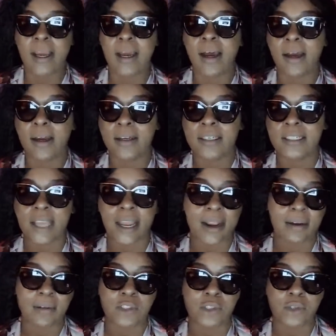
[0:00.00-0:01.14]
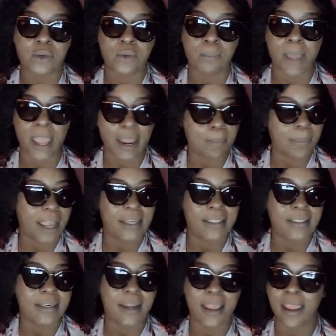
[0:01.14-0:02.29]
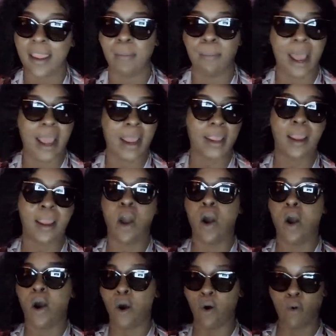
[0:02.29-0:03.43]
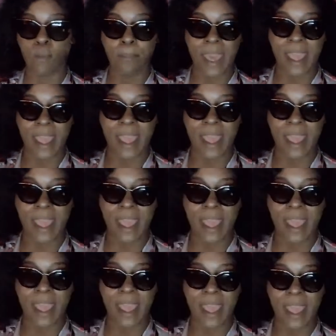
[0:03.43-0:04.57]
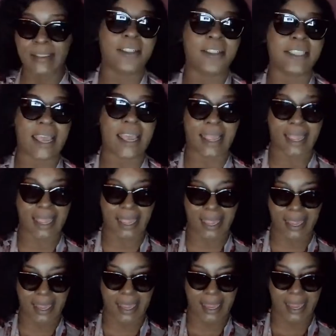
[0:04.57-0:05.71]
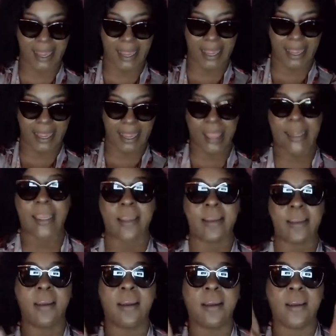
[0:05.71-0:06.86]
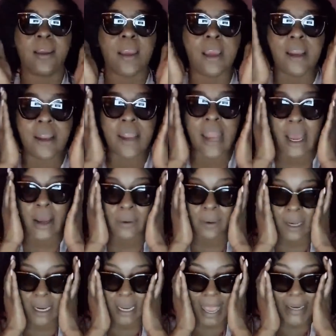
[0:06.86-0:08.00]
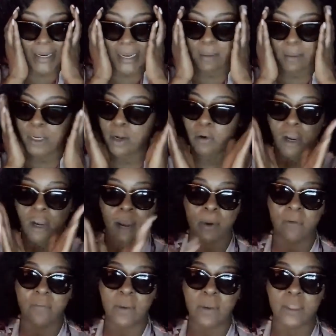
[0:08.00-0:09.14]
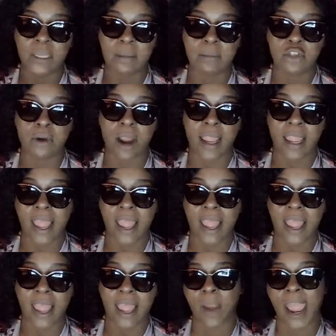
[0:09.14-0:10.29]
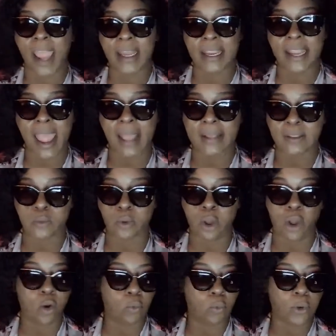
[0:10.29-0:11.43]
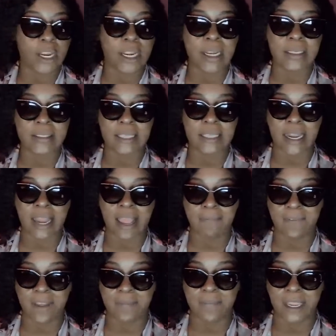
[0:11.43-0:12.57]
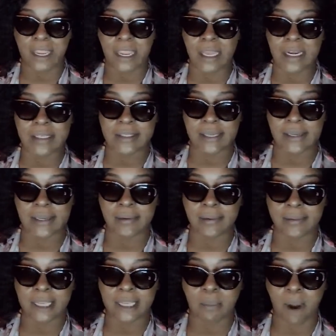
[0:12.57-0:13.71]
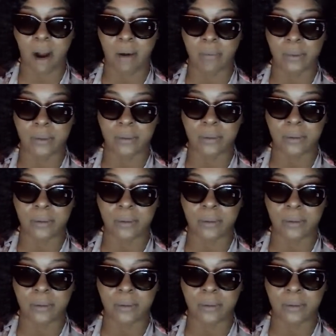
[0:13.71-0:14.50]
Shout out to Babe Nation and my amazing moderators. Honey. Now, Clyde Demon, don't come over here with them dry ass, raggedy ass reads and that fifth of Hennessy tomorrow.